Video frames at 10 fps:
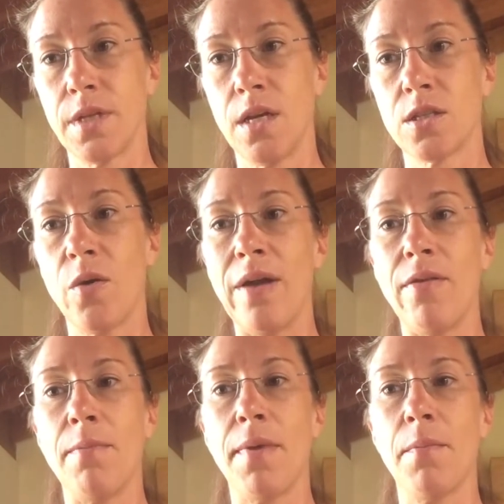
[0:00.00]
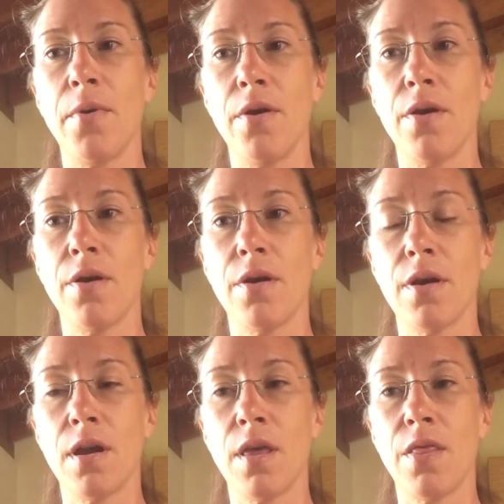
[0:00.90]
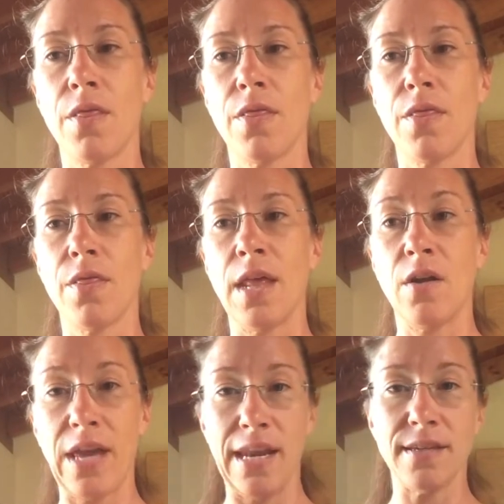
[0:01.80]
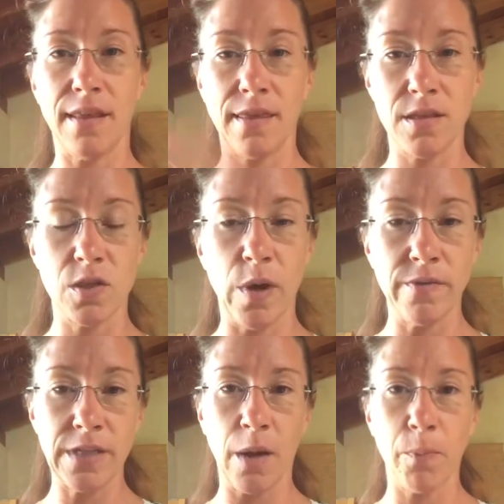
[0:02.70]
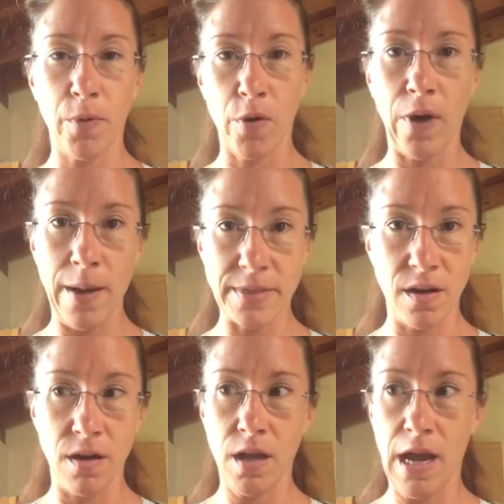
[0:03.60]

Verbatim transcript: so I remember and I'll get into like the 12 step programs and